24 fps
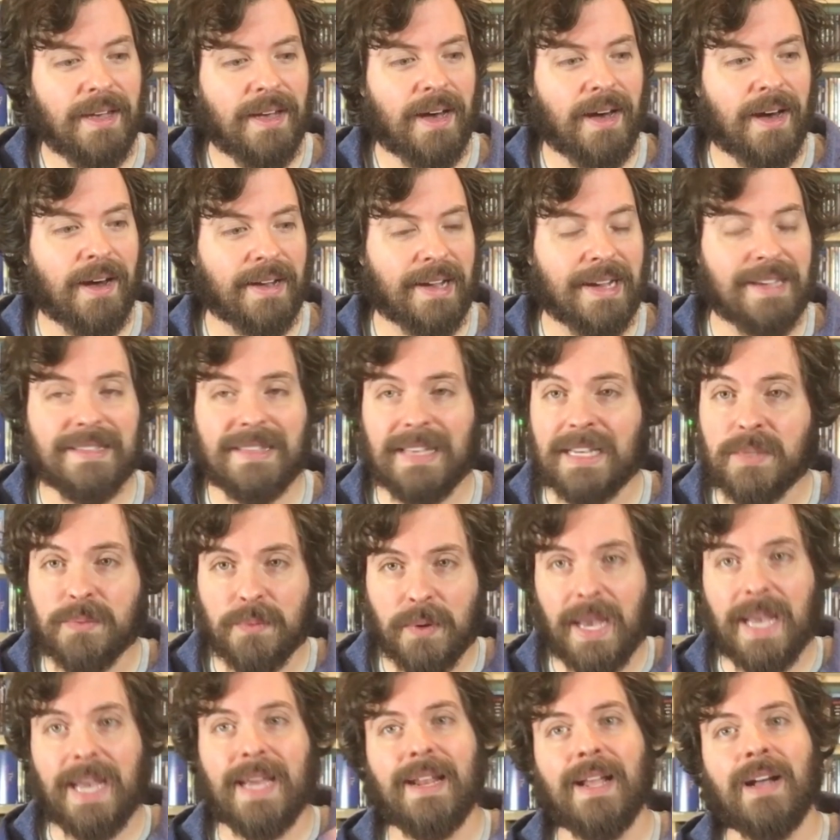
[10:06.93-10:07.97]
Uh, guys, thanks
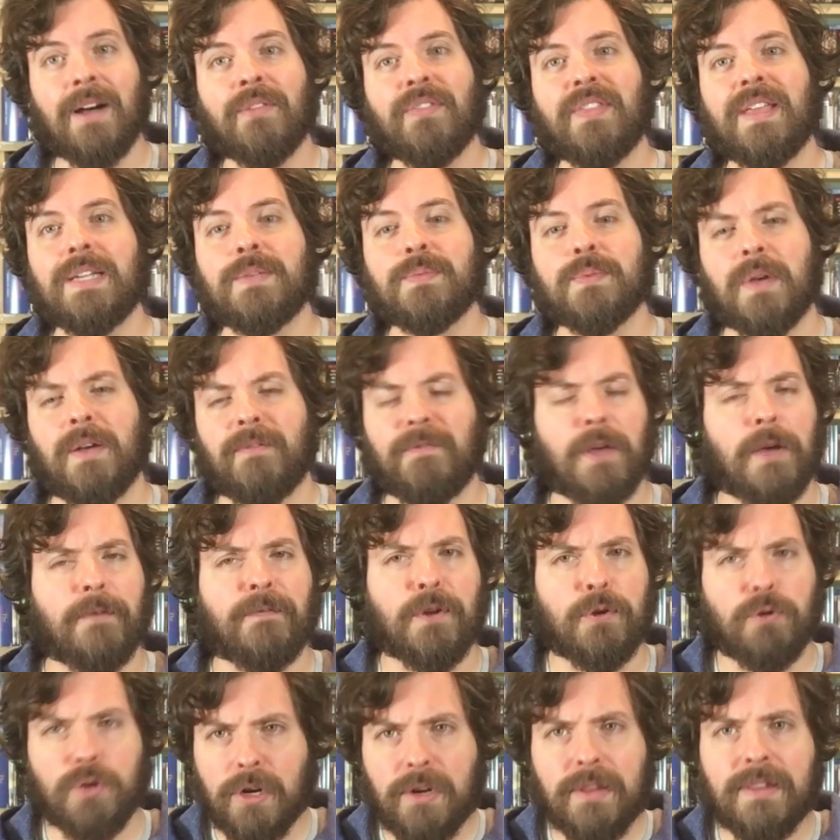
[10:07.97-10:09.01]
for hanging out. Thanks for, if, if,
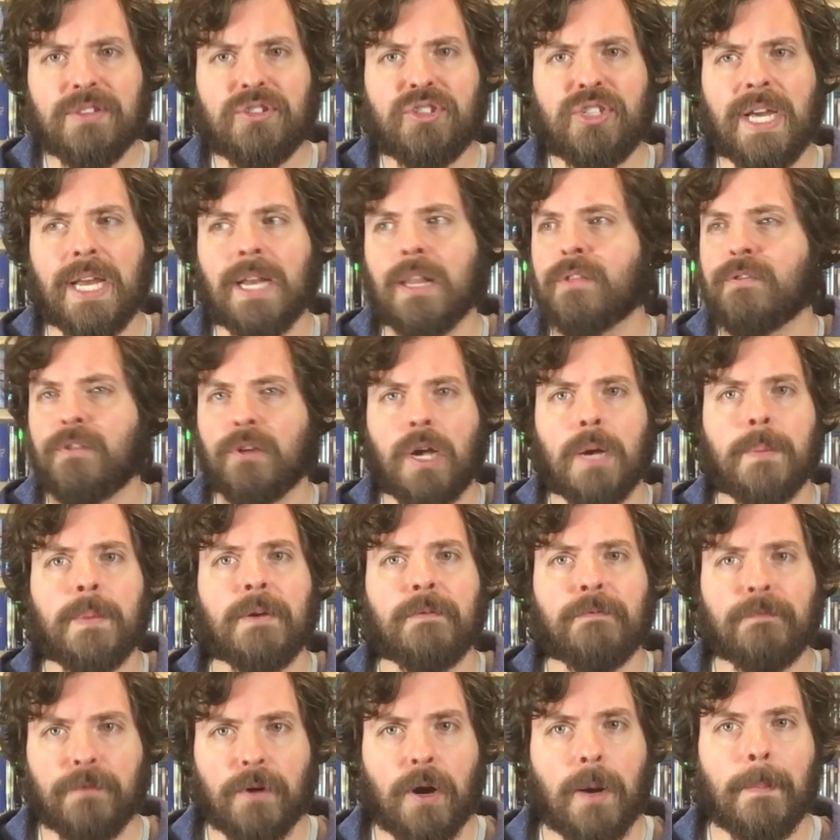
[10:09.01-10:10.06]
you're new to this channel, if you're
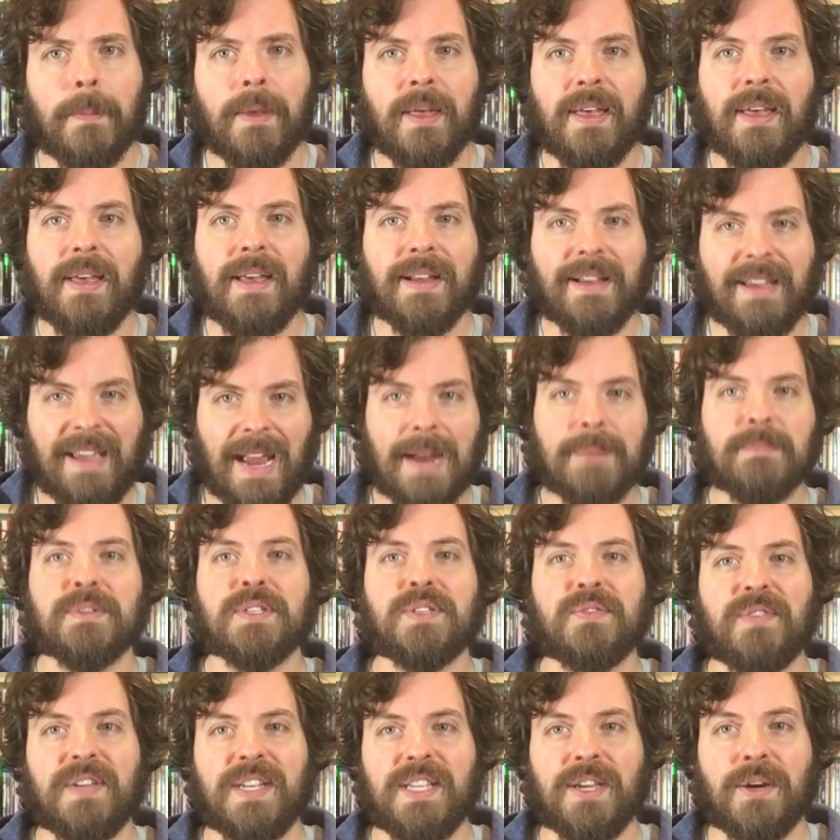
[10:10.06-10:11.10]
coming from
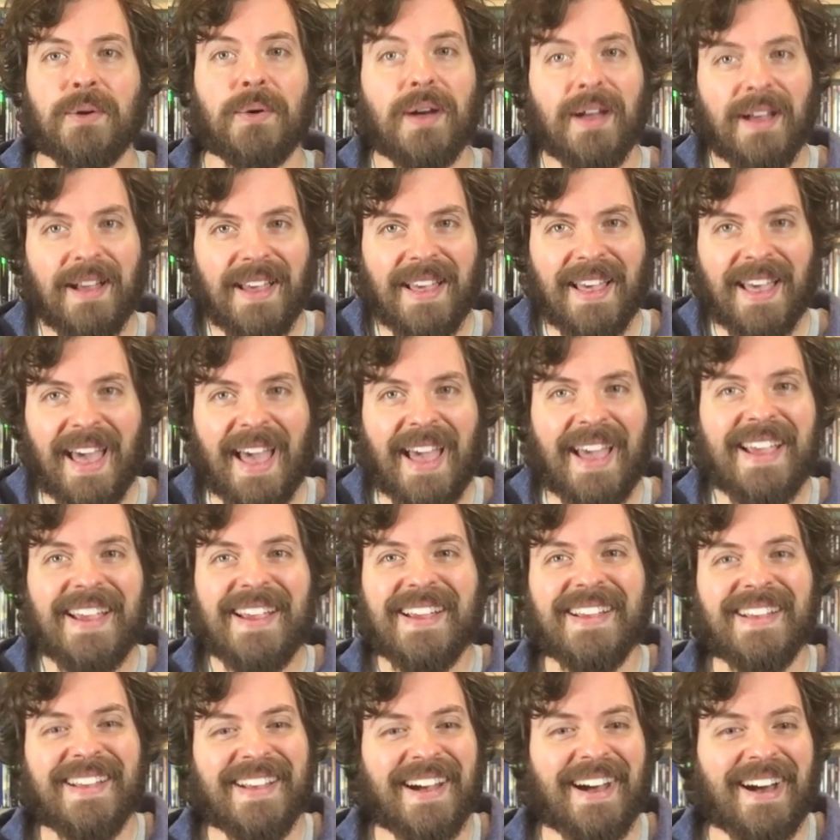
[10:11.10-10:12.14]
Cameron's video, hey,
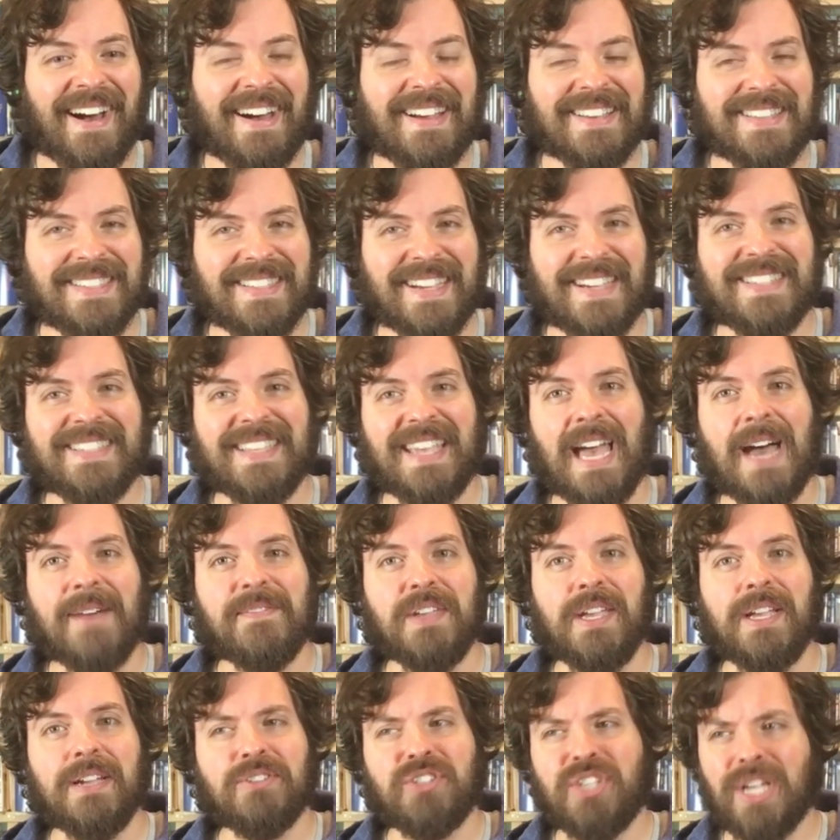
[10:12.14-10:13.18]
uh, it's nice to have
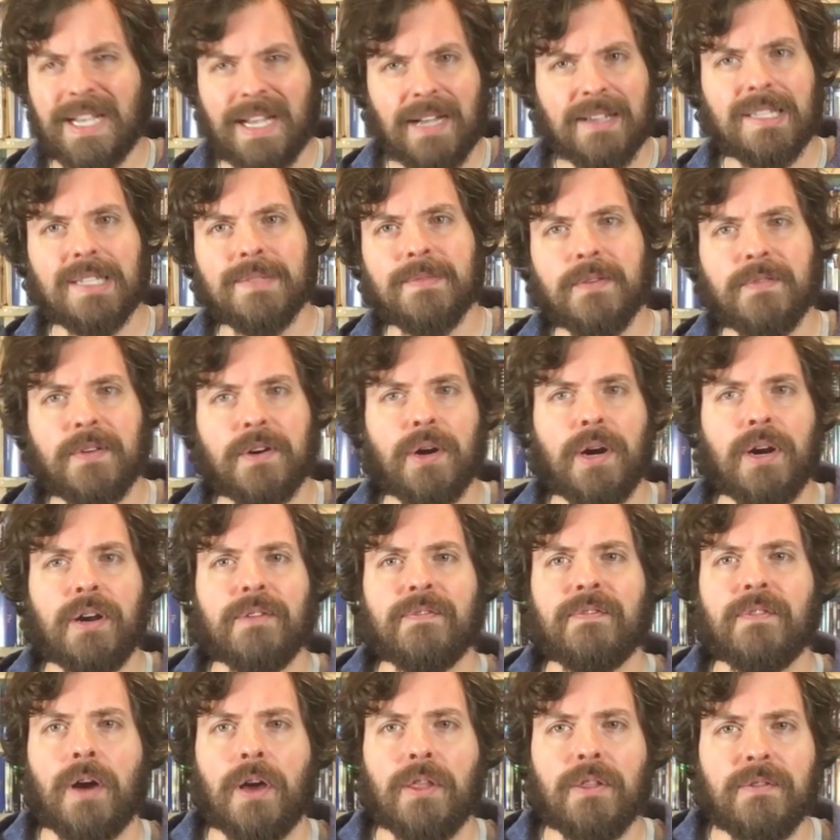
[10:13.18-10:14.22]
you here. Check out some of our
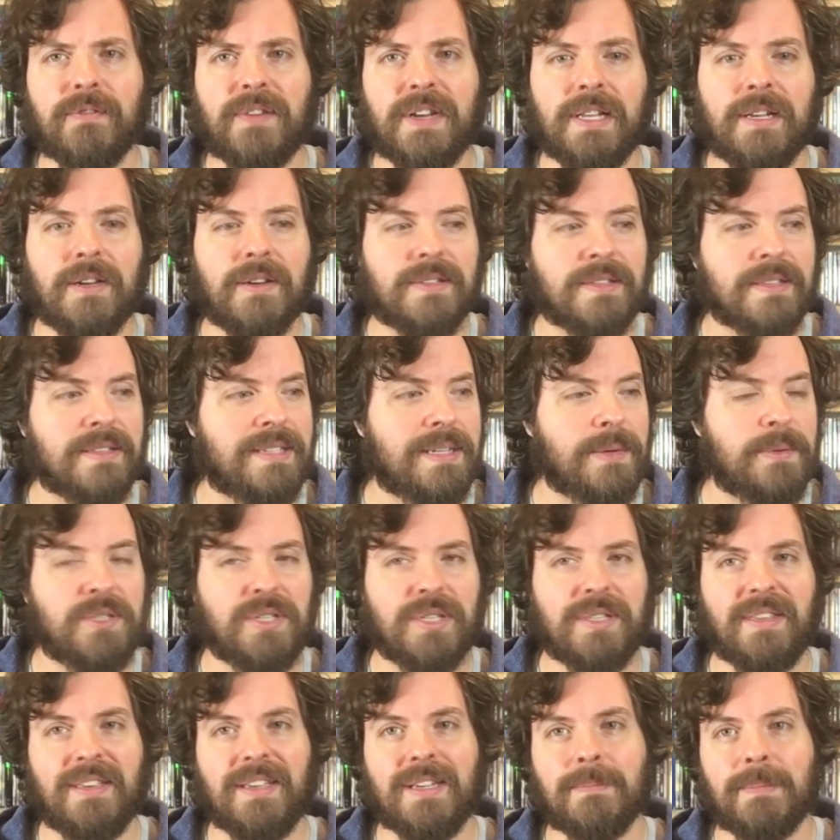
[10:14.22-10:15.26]
other, videos and see what
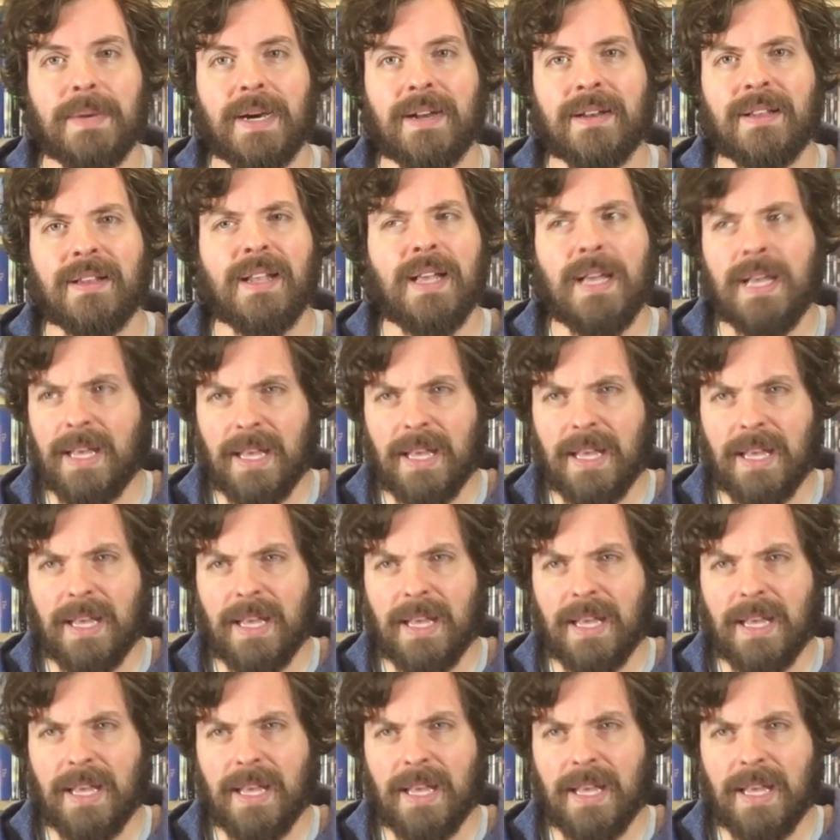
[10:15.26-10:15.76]
you think about it.